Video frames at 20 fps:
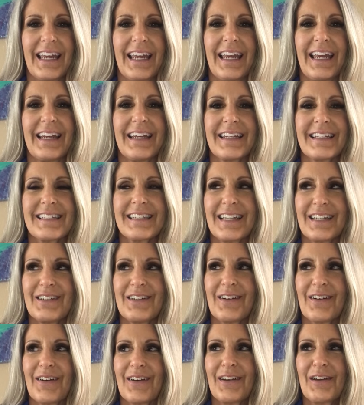And I said
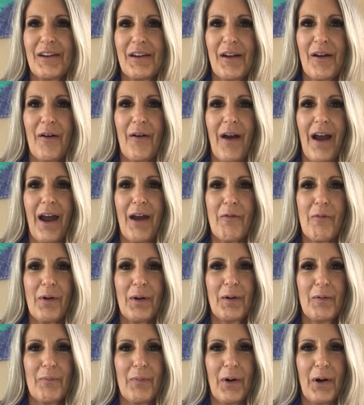to her, you know, I
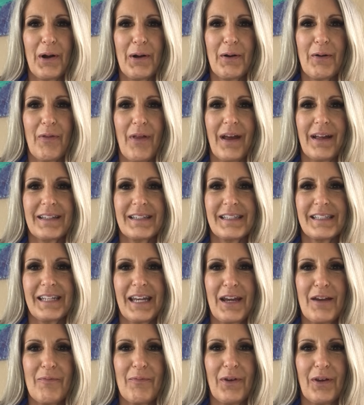want to borrow that
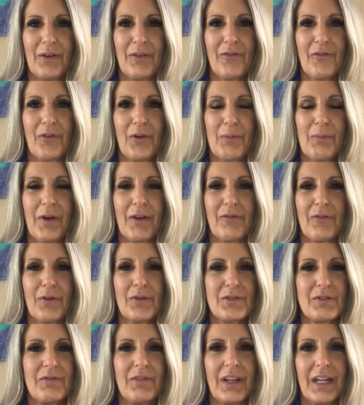statement from my
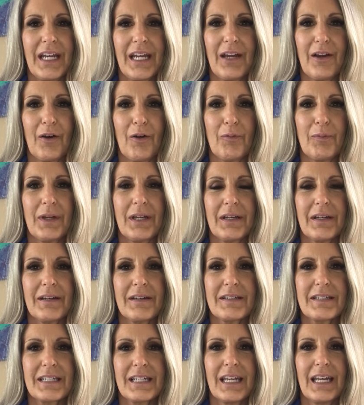first video
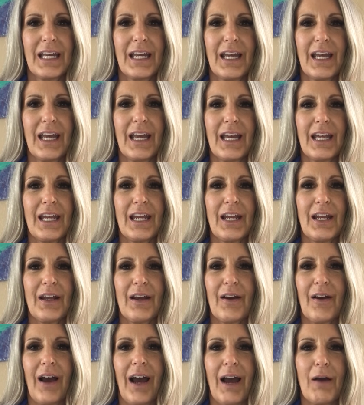because, you
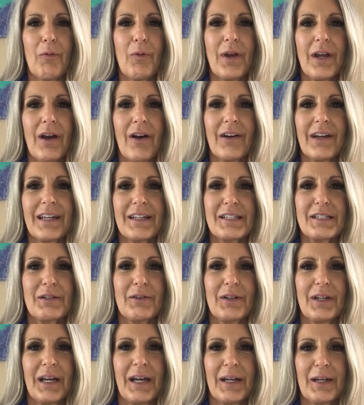know, we all get so
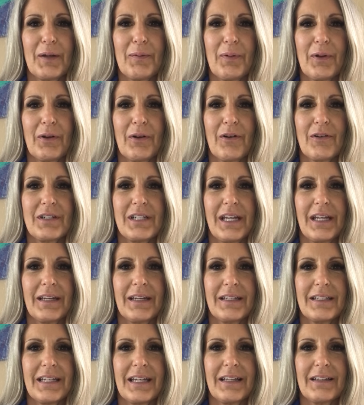caught up in our
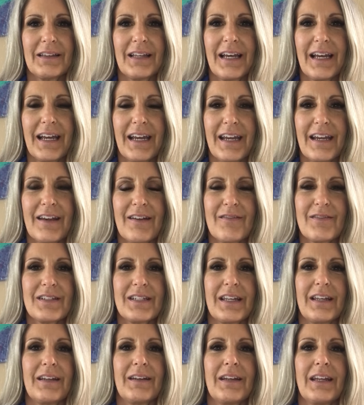day-to-day lives
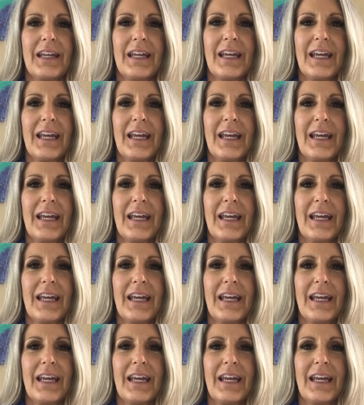and,